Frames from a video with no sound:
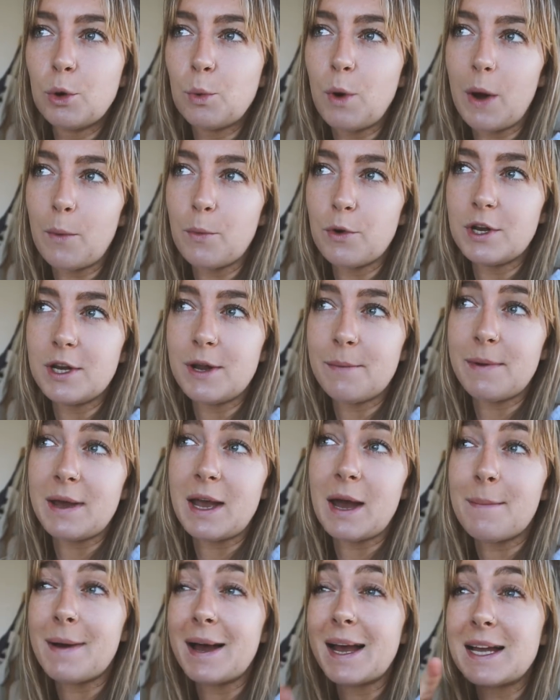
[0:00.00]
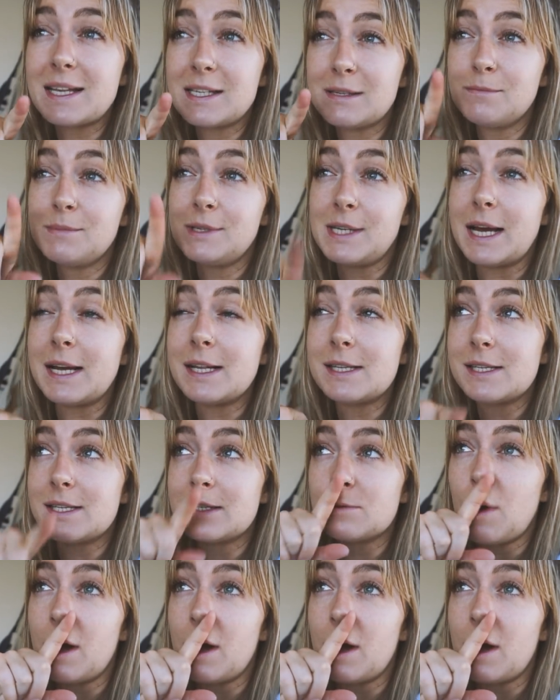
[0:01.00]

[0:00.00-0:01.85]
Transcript: why wouldn't it be? I might get some dates as